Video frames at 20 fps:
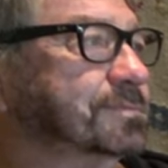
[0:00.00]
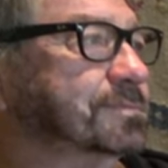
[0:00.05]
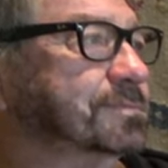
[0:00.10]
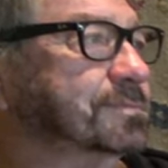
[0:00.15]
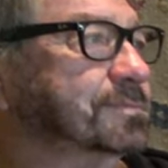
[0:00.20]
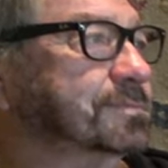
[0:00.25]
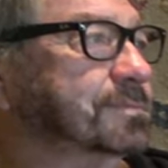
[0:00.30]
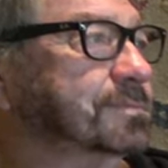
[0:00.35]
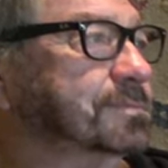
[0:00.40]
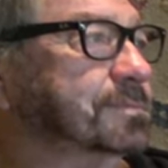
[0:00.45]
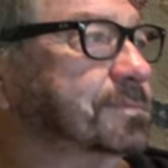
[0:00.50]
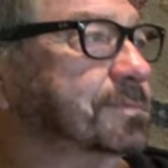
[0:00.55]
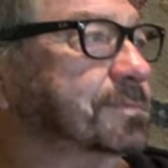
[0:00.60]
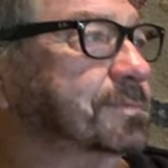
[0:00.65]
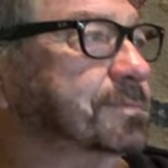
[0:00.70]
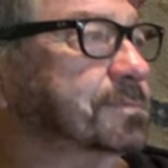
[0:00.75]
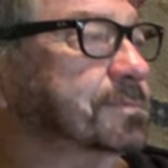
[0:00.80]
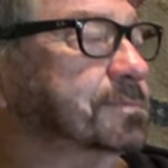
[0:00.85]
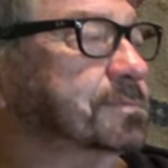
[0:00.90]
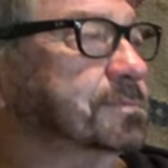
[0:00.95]

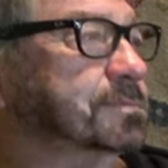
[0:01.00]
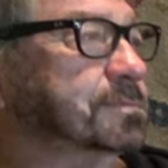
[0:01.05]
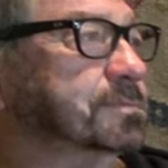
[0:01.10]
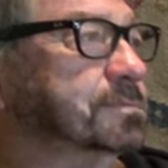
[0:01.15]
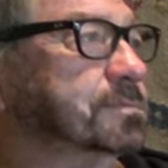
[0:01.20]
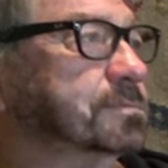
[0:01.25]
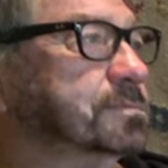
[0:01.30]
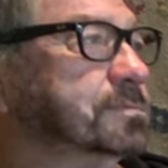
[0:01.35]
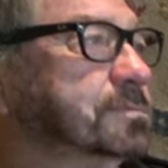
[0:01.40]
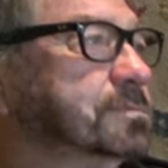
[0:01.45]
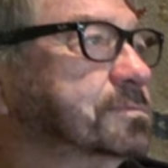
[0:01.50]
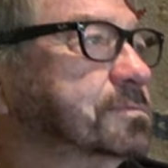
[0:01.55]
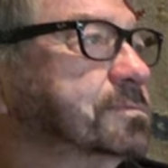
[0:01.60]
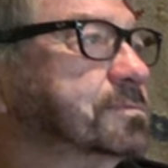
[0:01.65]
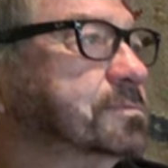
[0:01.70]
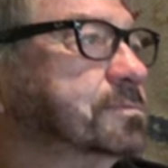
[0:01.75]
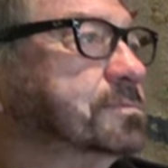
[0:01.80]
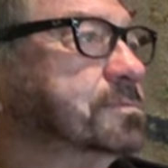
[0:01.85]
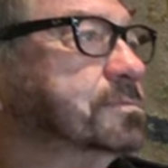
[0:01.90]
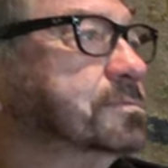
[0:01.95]

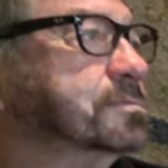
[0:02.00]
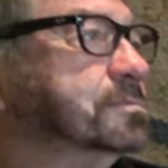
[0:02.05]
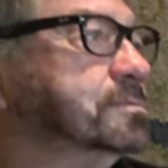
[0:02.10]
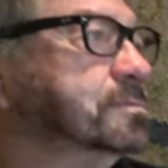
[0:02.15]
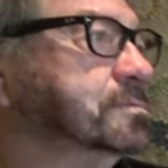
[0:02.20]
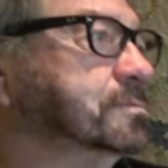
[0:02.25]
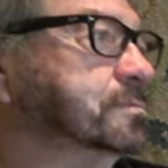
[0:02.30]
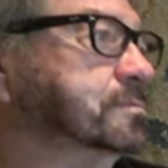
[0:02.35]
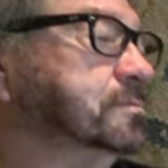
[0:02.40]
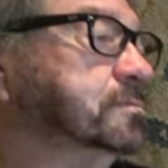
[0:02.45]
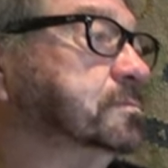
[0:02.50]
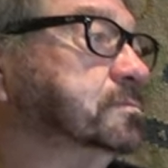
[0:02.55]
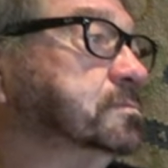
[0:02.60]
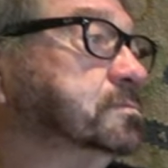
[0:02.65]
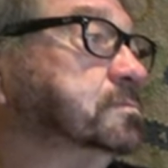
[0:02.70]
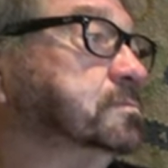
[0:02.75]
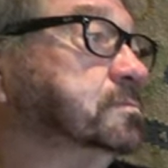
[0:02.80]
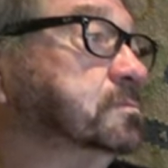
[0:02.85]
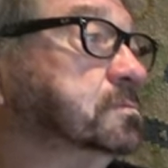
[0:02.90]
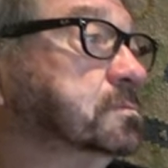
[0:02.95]

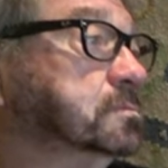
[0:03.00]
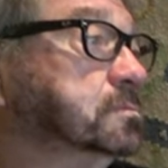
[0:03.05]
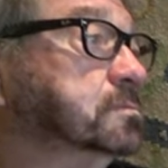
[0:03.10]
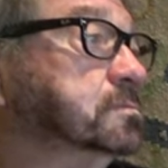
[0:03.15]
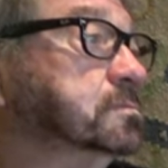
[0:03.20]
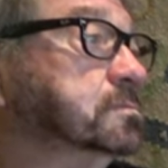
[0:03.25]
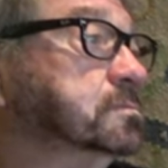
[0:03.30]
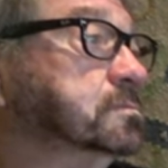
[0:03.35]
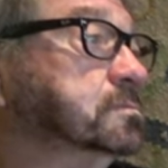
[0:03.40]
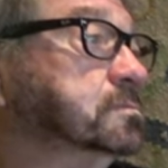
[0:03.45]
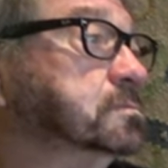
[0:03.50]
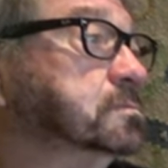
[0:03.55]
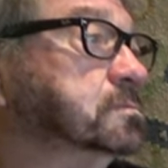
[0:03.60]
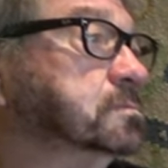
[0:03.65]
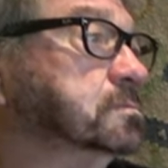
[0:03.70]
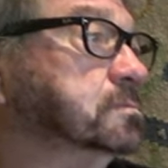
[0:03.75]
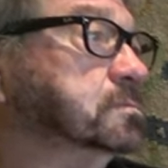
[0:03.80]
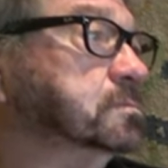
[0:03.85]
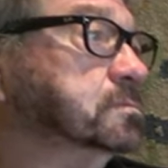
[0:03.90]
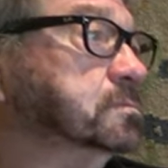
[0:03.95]

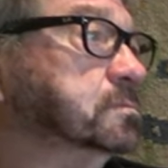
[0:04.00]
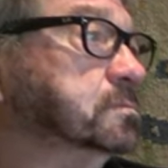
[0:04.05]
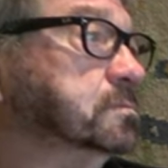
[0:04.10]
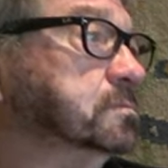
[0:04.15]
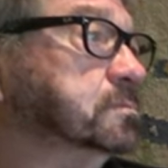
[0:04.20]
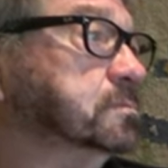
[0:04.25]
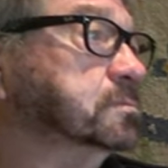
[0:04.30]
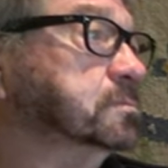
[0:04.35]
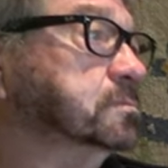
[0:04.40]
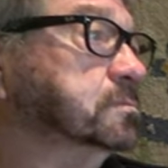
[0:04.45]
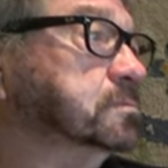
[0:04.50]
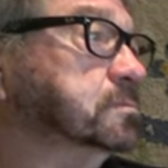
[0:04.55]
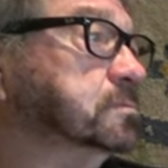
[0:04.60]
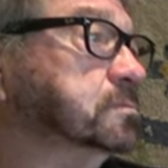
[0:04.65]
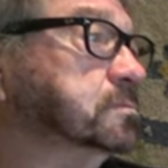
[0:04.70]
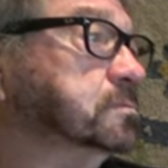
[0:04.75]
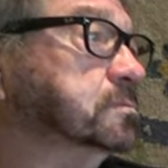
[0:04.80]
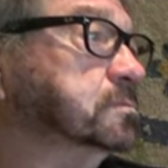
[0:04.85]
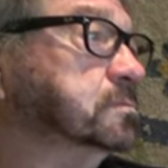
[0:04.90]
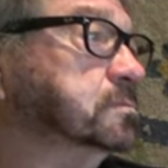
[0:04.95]

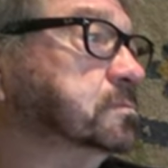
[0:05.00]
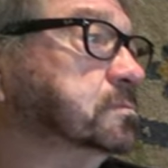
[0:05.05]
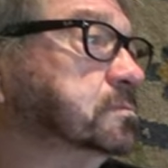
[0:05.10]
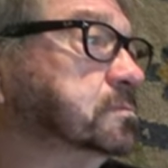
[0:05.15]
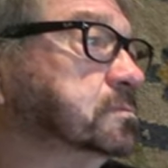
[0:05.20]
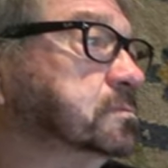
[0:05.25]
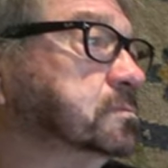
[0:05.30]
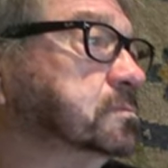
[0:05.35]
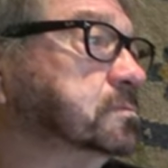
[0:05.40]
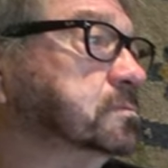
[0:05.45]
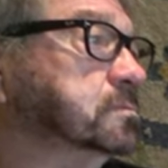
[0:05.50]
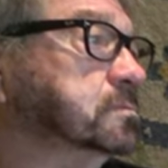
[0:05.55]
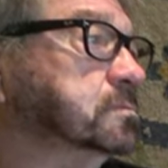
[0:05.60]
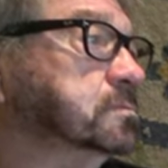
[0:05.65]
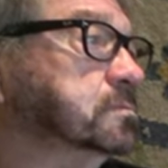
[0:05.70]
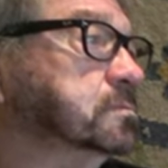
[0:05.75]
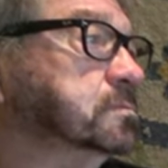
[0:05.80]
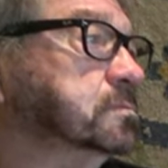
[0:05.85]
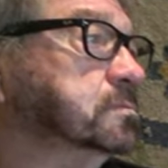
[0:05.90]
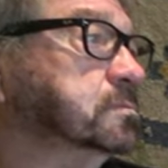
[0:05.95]

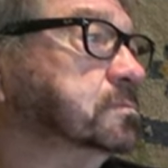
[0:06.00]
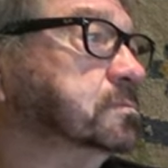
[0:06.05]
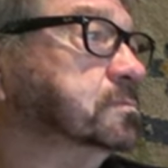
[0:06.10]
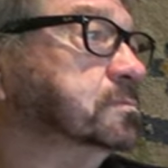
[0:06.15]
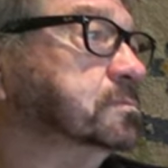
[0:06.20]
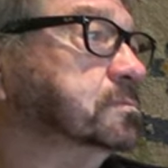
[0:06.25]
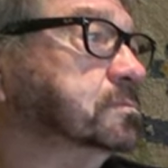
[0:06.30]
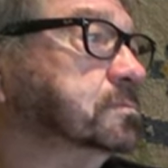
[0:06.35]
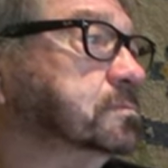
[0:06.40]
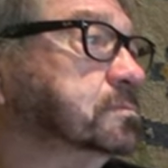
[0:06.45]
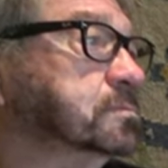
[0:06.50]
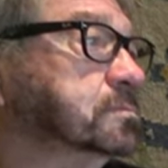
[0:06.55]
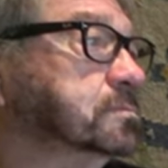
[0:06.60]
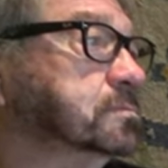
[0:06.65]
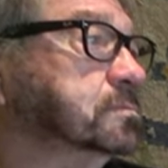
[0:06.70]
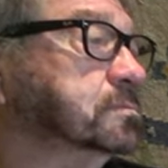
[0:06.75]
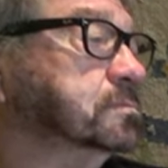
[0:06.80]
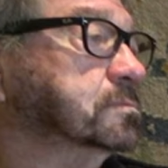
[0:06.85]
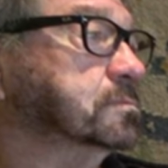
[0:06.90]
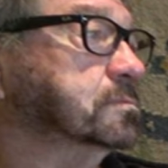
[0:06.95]

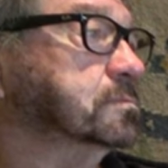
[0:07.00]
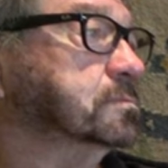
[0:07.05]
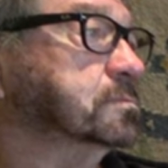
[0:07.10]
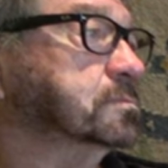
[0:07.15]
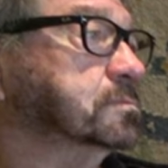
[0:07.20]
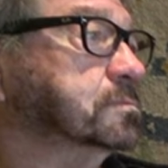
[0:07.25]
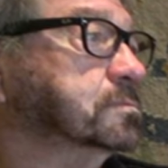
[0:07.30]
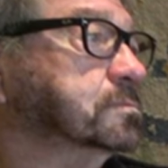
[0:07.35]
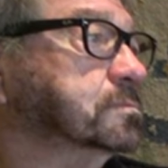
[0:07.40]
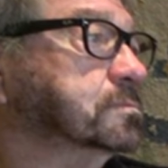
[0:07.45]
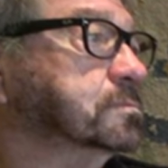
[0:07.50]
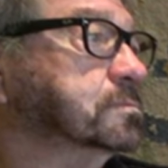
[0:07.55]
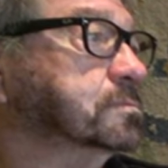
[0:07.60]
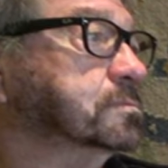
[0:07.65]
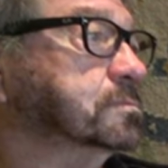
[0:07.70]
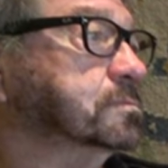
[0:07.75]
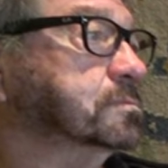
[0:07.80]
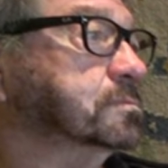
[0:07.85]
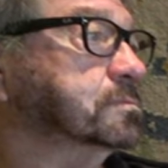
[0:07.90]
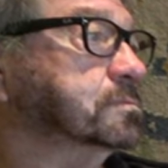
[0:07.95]
The person shown says nothing.